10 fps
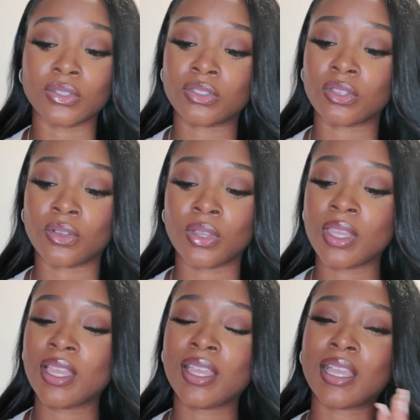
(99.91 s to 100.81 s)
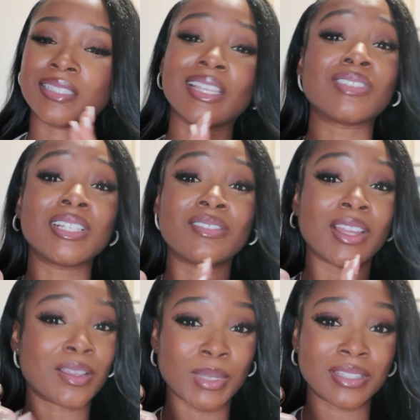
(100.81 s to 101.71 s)
So I definitely
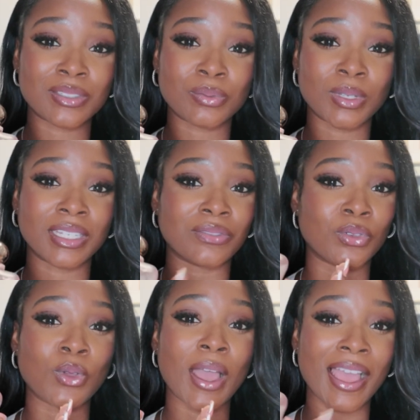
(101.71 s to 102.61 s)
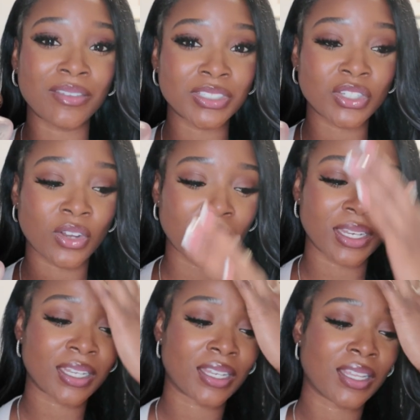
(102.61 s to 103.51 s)
recommend this one if you haven't tried
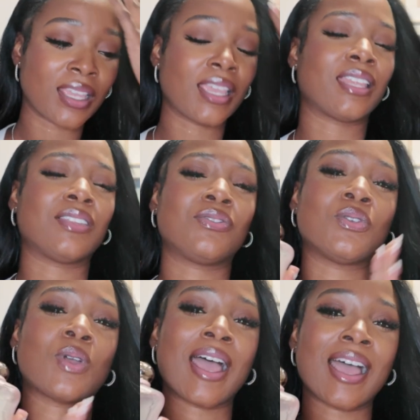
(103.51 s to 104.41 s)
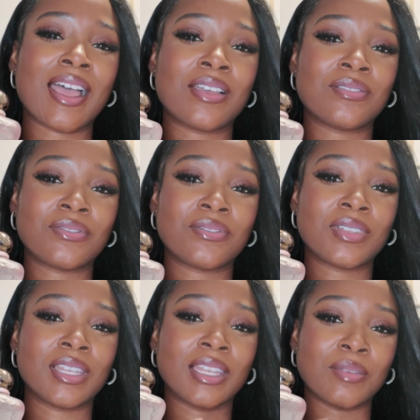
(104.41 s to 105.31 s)
it, and if you have,
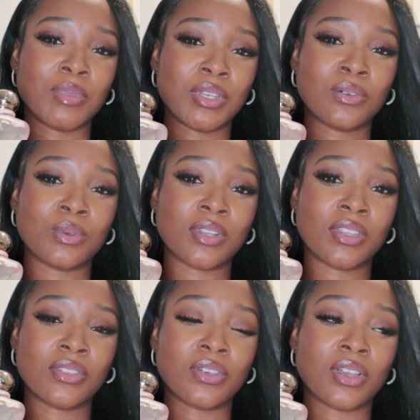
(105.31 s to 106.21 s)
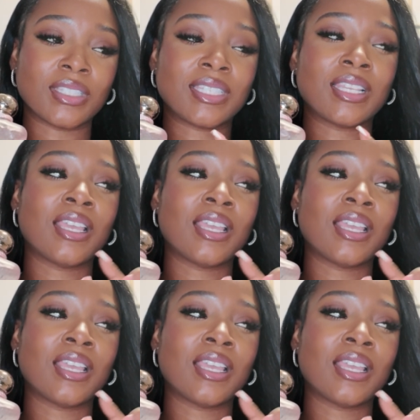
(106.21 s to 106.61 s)
let me know what are your thoughts.